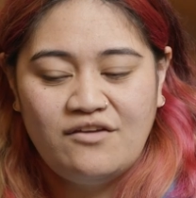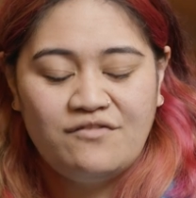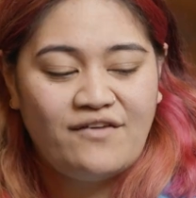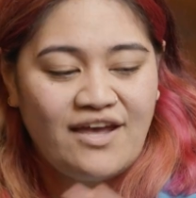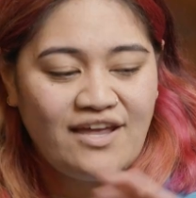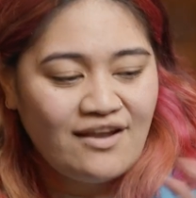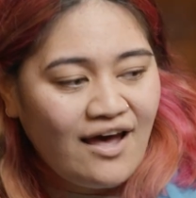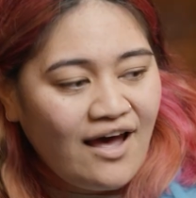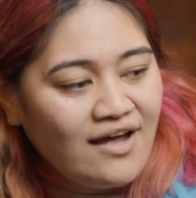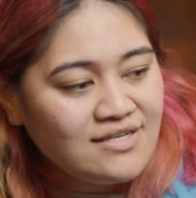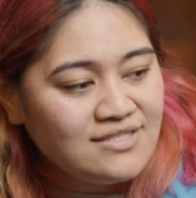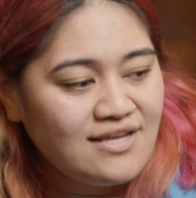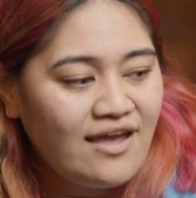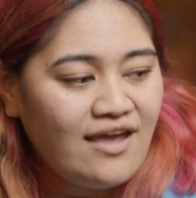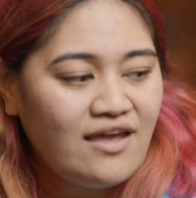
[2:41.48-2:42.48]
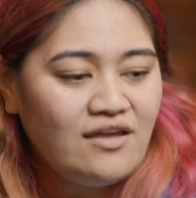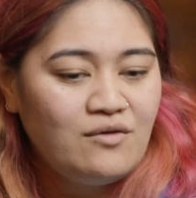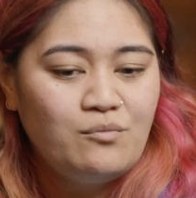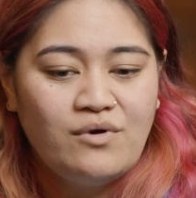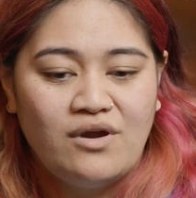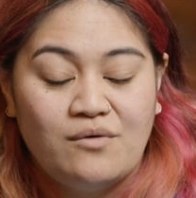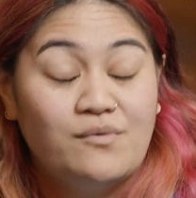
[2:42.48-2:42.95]
If I had a hard day
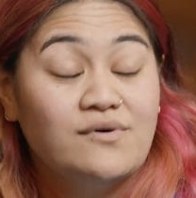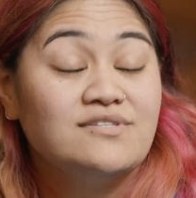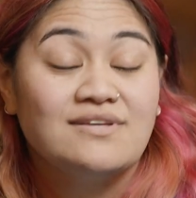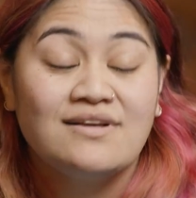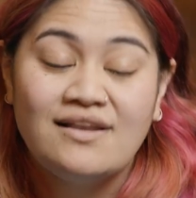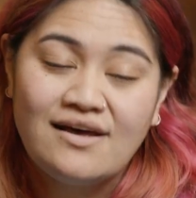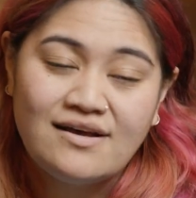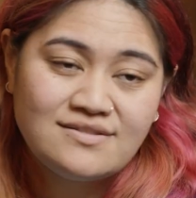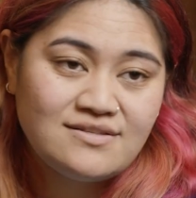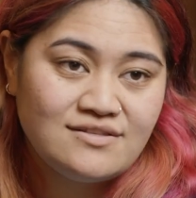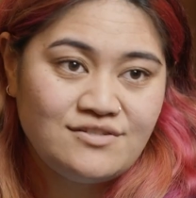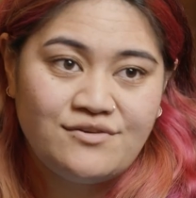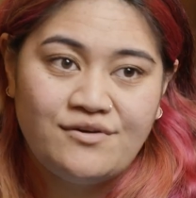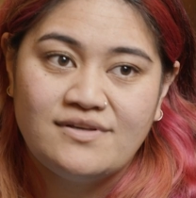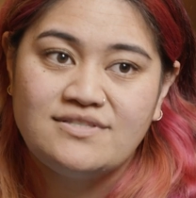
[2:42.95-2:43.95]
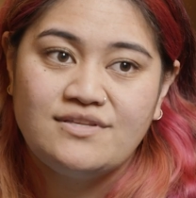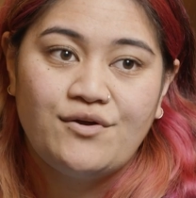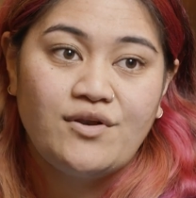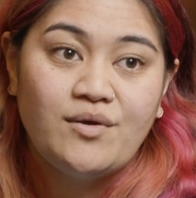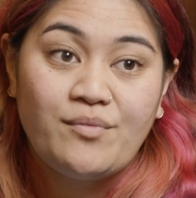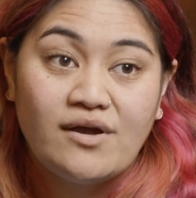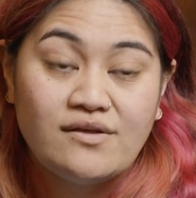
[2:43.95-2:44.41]
where I was in classes, you know, as the
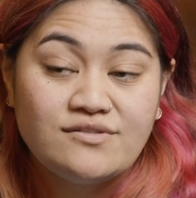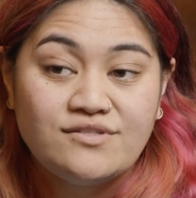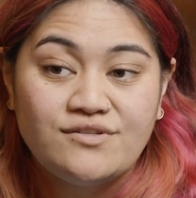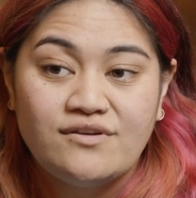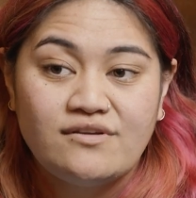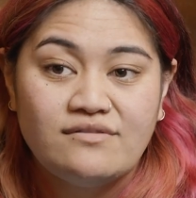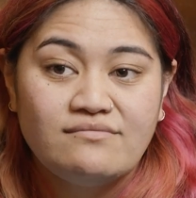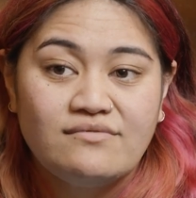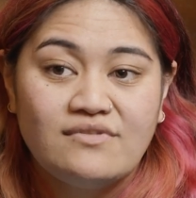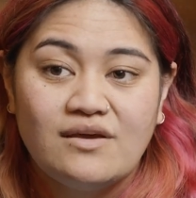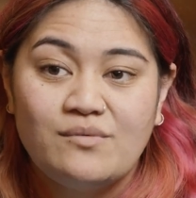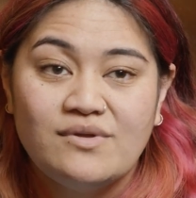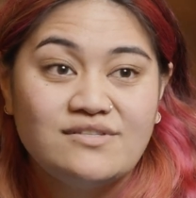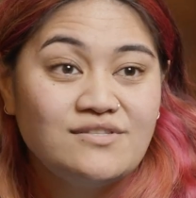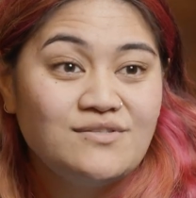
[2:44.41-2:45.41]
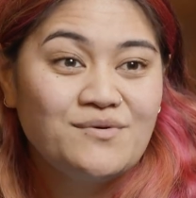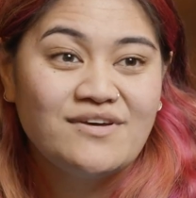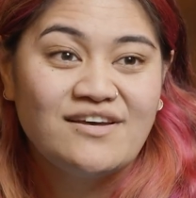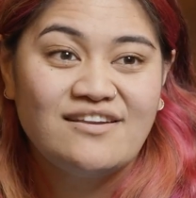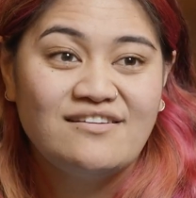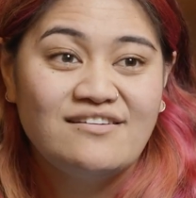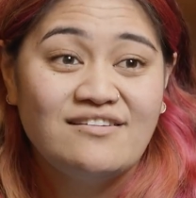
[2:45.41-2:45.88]
only brown student, I went to
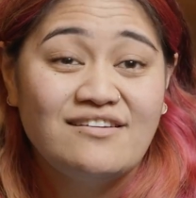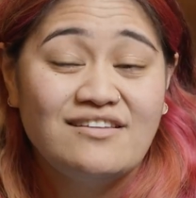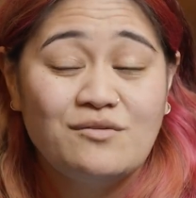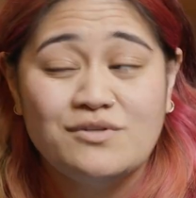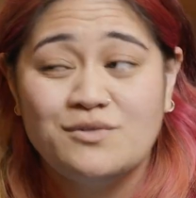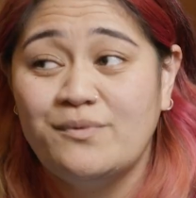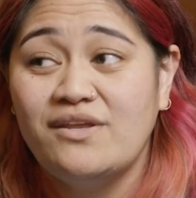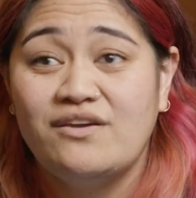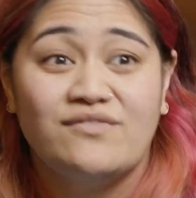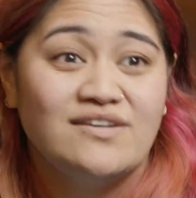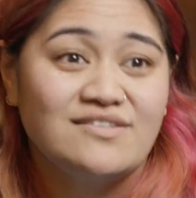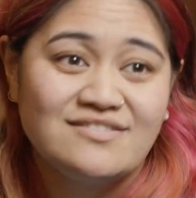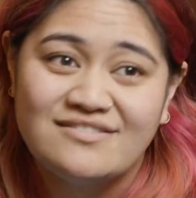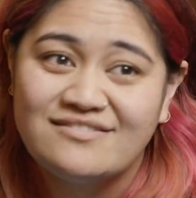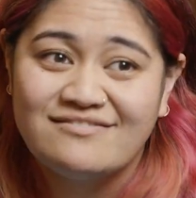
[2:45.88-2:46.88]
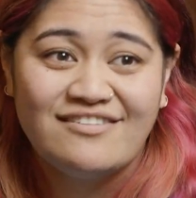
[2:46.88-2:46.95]
tuakana and there were 20 of us.